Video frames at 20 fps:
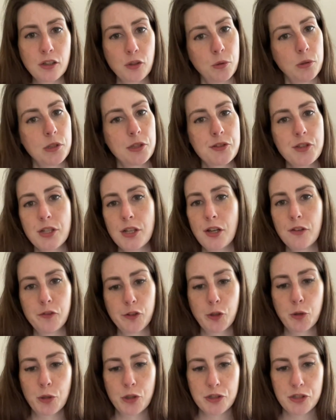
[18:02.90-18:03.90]
quality over
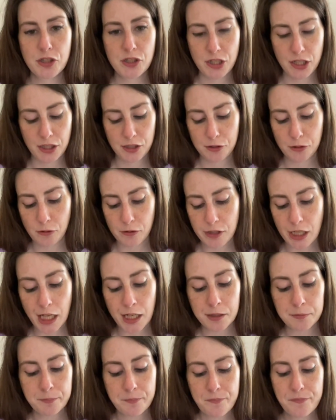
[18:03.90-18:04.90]
quantity and all that.
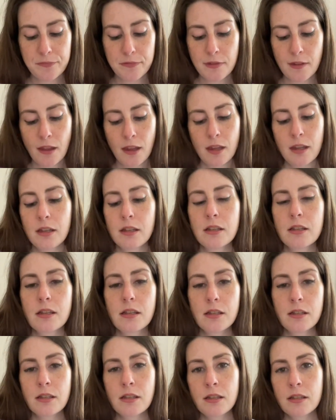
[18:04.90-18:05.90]

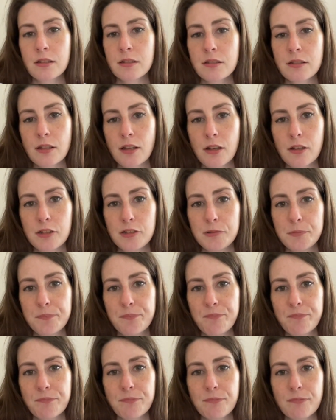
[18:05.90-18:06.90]
So
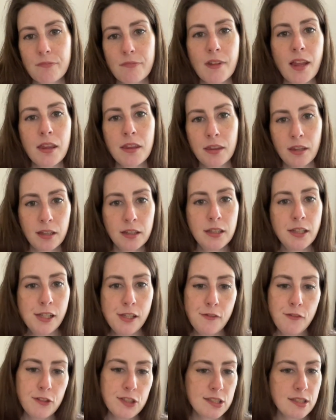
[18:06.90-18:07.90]
thank you
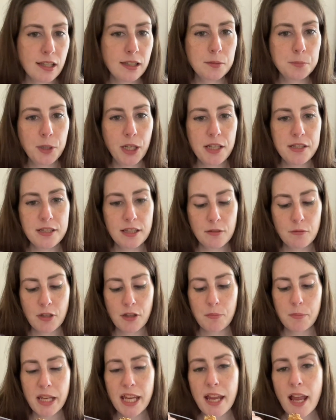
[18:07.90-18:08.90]
for celebrating
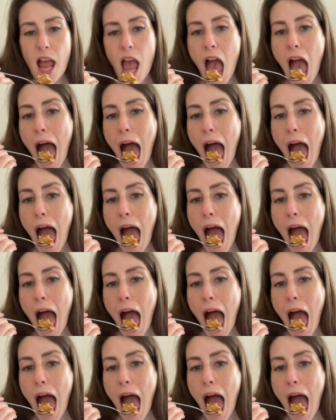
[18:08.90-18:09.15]
with me.